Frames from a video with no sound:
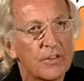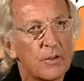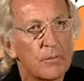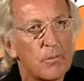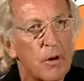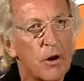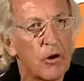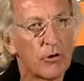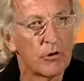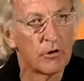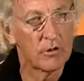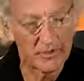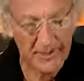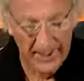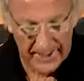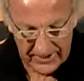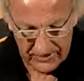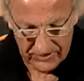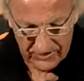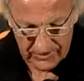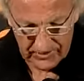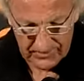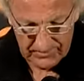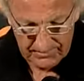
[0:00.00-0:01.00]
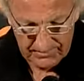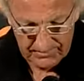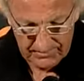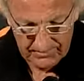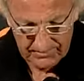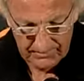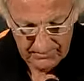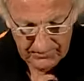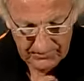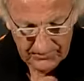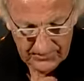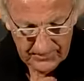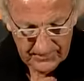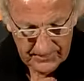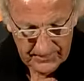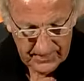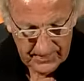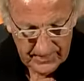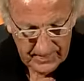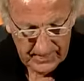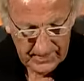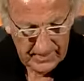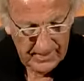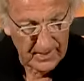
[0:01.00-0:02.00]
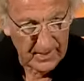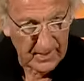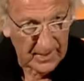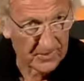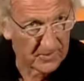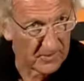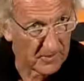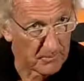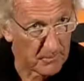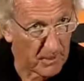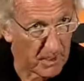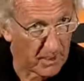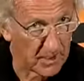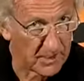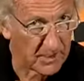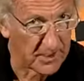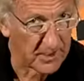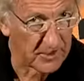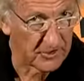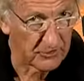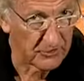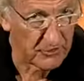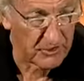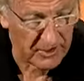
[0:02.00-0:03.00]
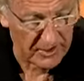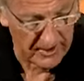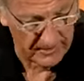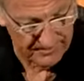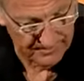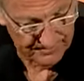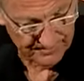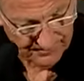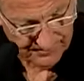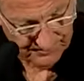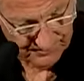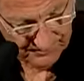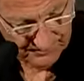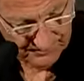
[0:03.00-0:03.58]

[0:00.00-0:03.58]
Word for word: the moral nation. He's a marketing dream.